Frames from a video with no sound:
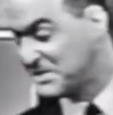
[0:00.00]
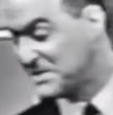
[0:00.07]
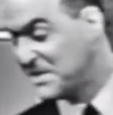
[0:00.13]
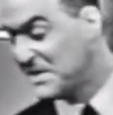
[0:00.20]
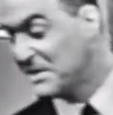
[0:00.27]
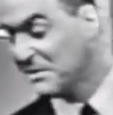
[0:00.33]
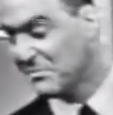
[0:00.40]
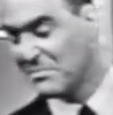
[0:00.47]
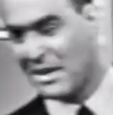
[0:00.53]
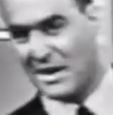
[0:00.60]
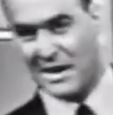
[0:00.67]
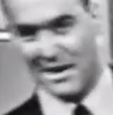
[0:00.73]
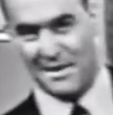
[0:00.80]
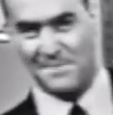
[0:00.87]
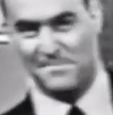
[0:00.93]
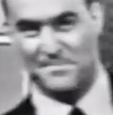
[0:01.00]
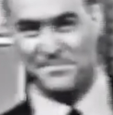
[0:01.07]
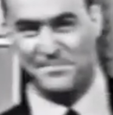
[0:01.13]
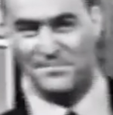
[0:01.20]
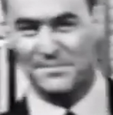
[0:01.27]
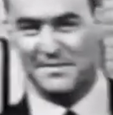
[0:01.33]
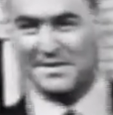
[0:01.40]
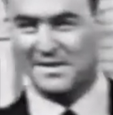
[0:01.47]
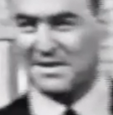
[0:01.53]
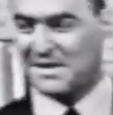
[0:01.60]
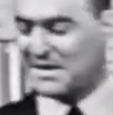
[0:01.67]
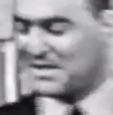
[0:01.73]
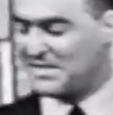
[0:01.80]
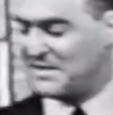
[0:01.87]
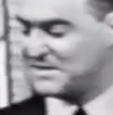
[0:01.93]
a steel bar.
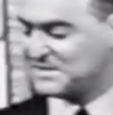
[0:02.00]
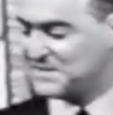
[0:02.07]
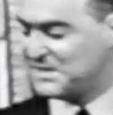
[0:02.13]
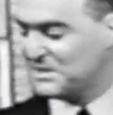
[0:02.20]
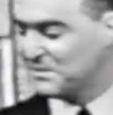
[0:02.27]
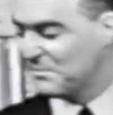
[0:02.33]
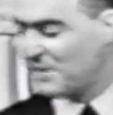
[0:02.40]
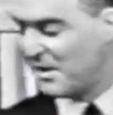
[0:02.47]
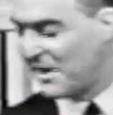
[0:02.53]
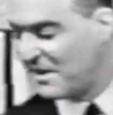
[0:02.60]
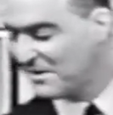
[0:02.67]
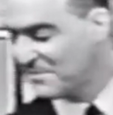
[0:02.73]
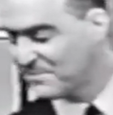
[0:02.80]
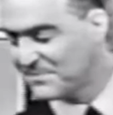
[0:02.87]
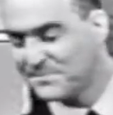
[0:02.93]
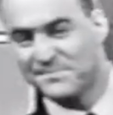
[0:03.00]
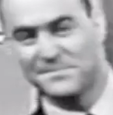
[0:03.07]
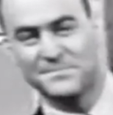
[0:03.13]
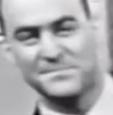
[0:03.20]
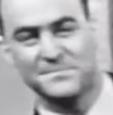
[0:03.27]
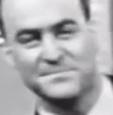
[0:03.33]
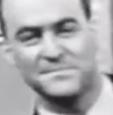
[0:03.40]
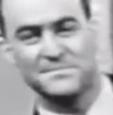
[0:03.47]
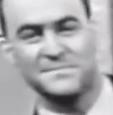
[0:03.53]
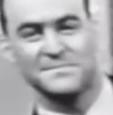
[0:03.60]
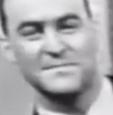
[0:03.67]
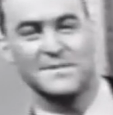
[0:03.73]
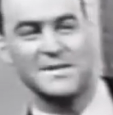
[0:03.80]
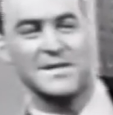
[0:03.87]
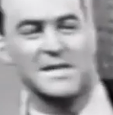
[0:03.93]
This steel bar
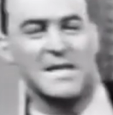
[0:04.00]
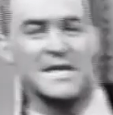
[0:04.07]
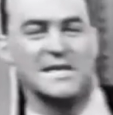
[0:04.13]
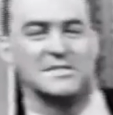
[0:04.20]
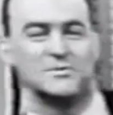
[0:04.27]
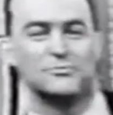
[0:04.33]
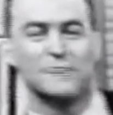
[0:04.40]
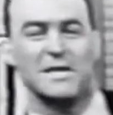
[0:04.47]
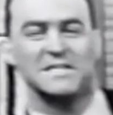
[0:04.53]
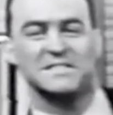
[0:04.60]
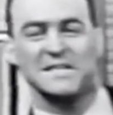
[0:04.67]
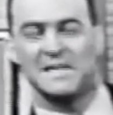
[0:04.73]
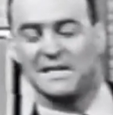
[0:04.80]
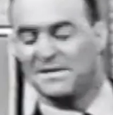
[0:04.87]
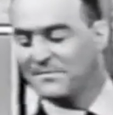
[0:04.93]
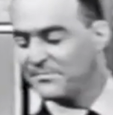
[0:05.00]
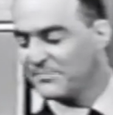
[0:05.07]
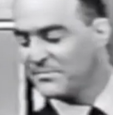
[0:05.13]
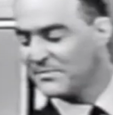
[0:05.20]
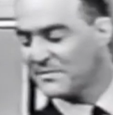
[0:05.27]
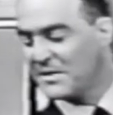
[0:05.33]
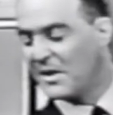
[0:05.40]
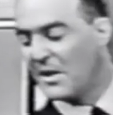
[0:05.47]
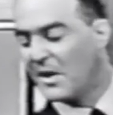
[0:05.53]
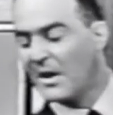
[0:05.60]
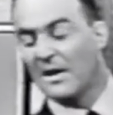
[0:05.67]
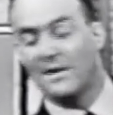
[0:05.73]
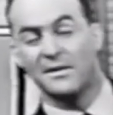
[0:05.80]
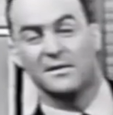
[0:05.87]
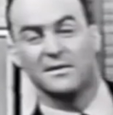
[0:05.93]
is resting
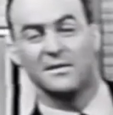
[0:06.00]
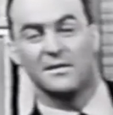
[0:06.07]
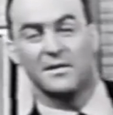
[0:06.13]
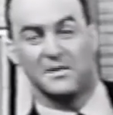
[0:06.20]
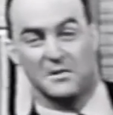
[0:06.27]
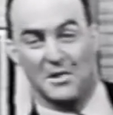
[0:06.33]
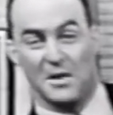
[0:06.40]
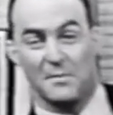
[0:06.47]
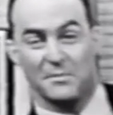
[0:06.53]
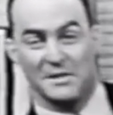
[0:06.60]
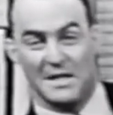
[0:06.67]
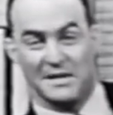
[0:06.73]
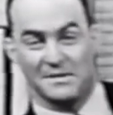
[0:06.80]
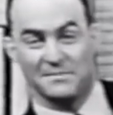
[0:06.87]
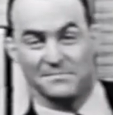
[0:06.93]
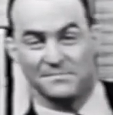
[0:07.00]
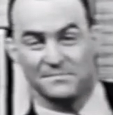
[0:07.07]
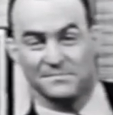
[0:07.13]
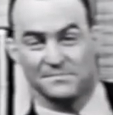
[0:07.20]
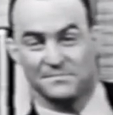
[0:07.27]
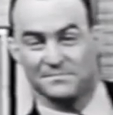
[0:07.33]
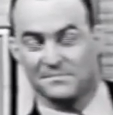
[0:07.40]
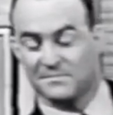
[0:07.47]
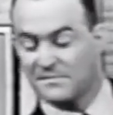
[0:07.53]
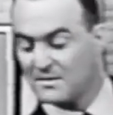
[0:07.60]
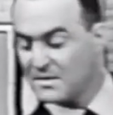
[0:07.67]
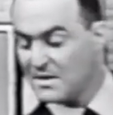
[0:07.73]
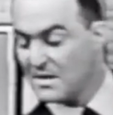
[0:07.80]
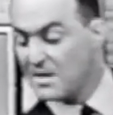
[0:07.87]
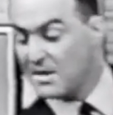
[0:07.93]
on an alarm clock.
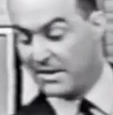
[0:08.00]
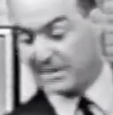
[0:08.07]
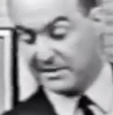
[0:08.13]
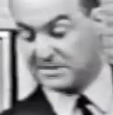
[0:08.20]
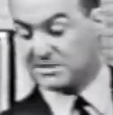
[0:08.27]
Now